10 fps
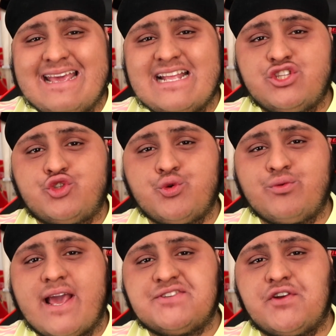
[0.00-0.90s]
In
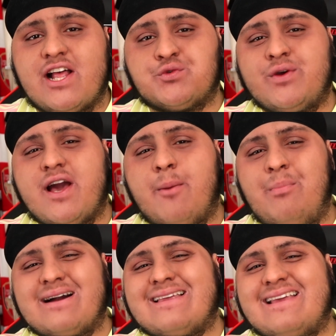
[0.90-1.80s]
today's video, lads, we are
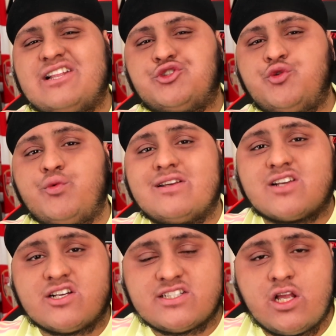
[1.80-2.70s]
back again to
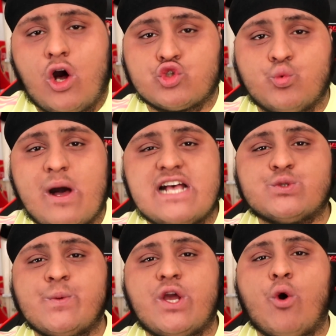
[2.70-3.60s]
discuss the Arsenal
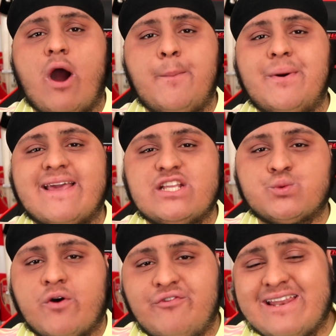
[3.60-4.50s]
as we go up
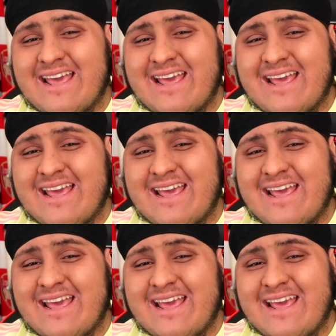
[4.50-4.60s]
against Watford